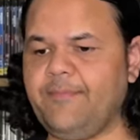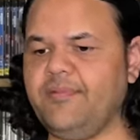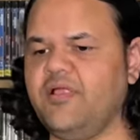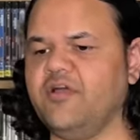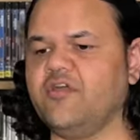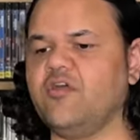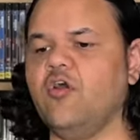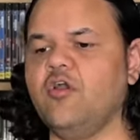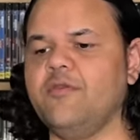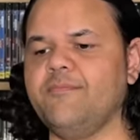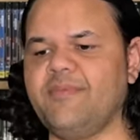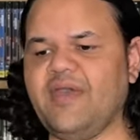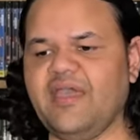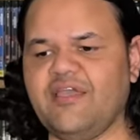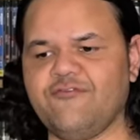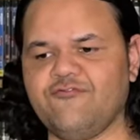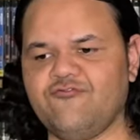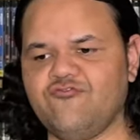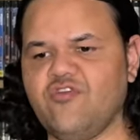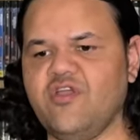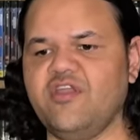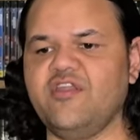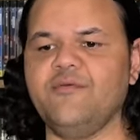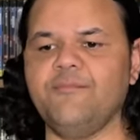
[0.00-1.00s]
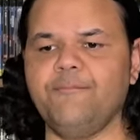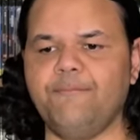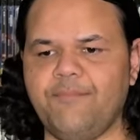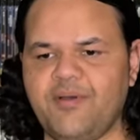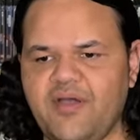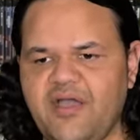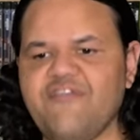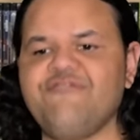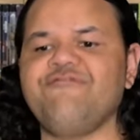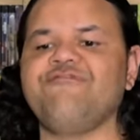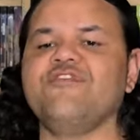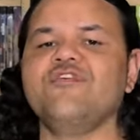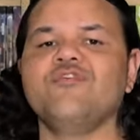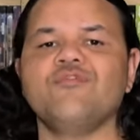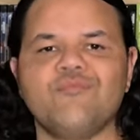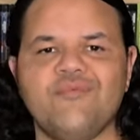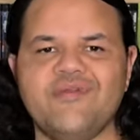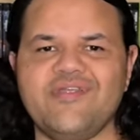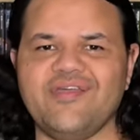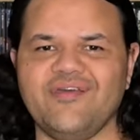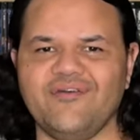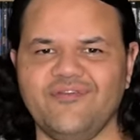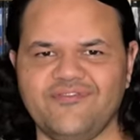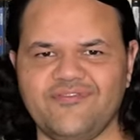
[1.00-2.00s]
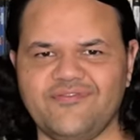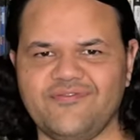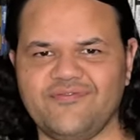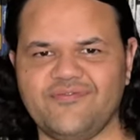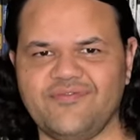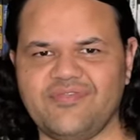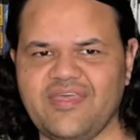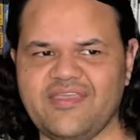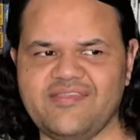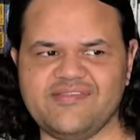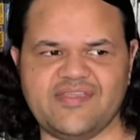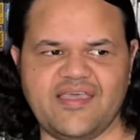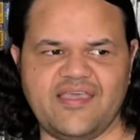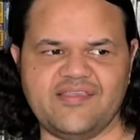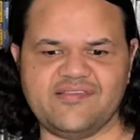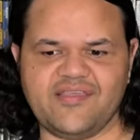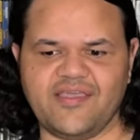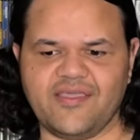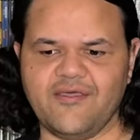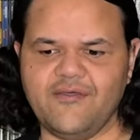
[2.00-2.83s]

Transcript: people are going back trying to buy film reels these days.